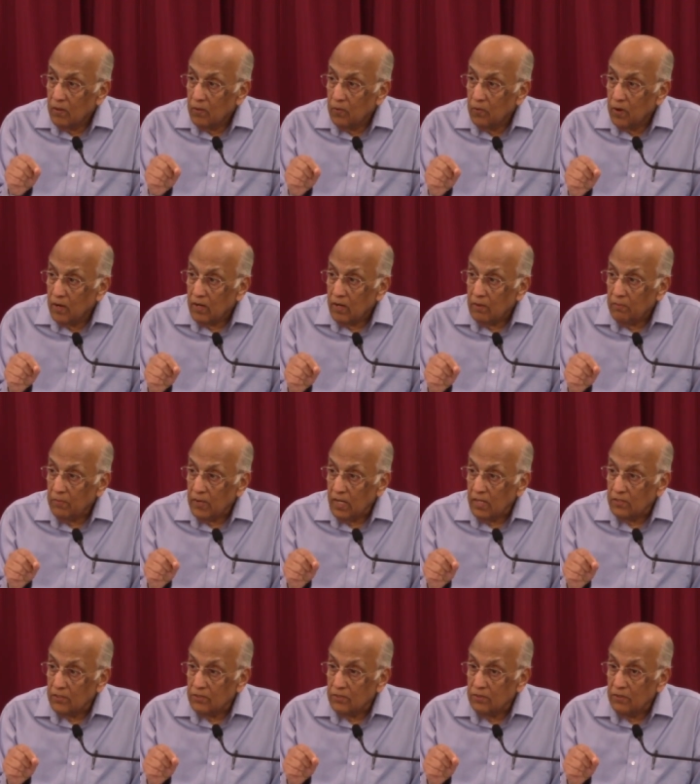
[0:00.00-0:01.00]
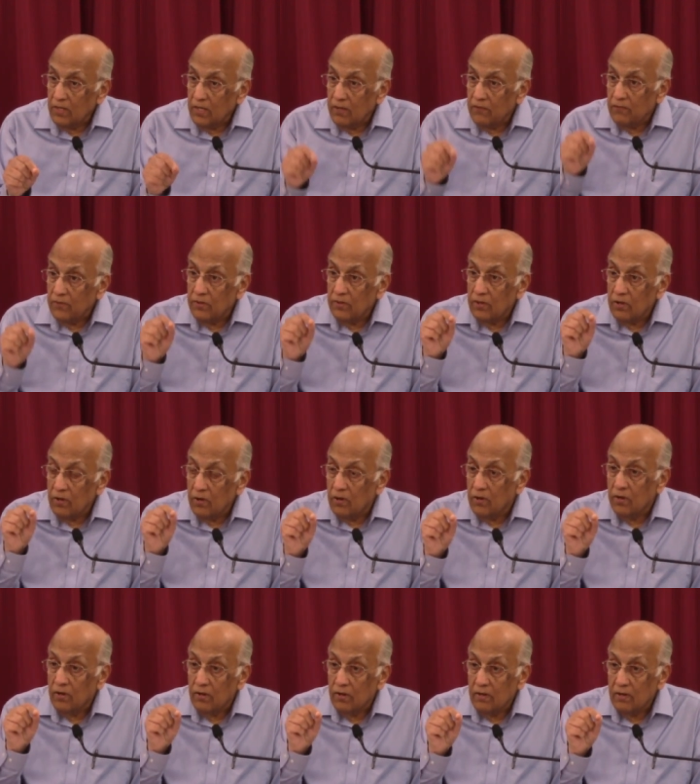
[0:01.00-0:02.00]
what it means to give to the
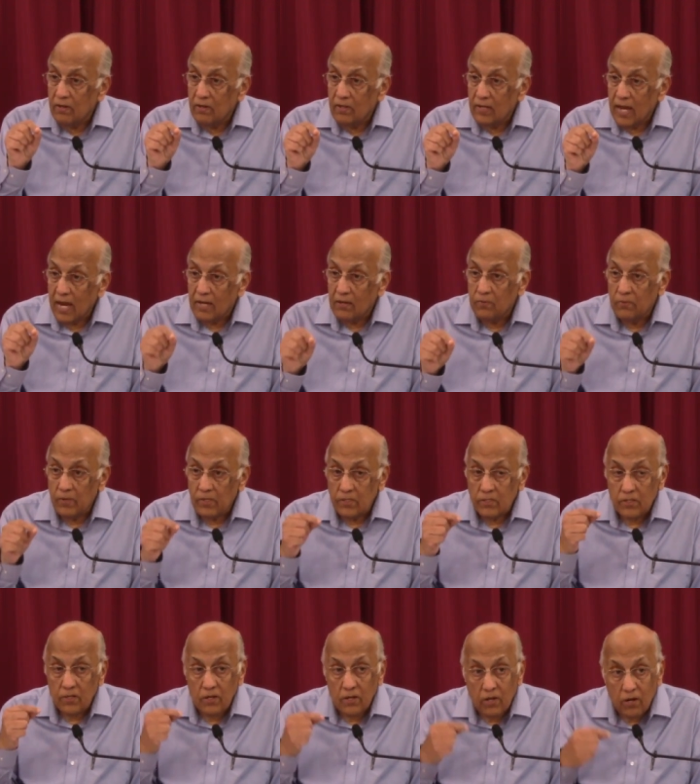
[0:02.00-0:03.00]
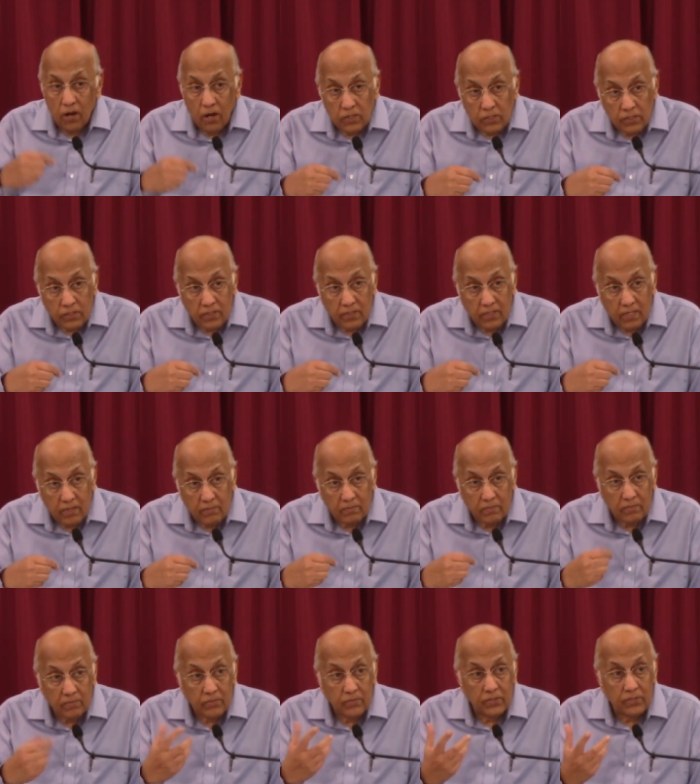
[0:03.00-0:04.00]
Lord that which cost
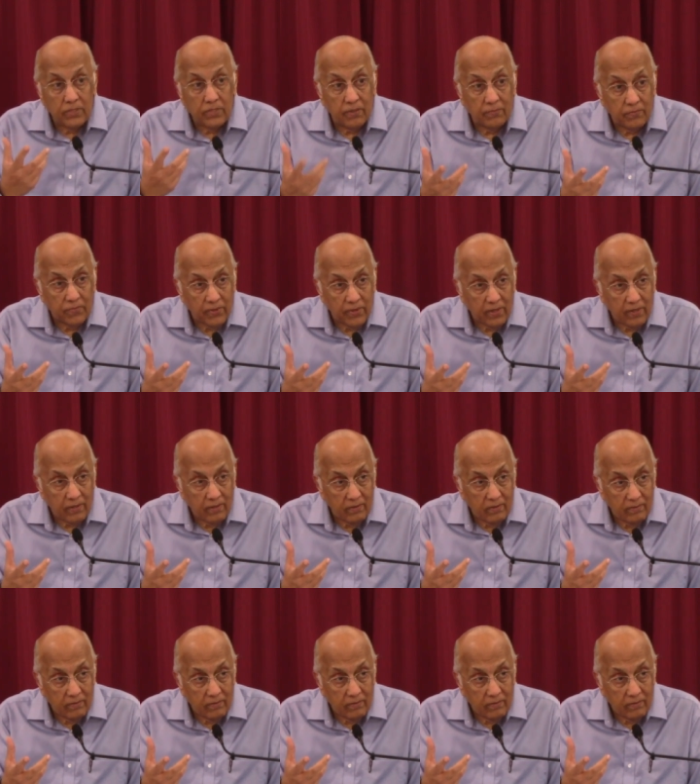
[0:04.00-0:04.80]
them something.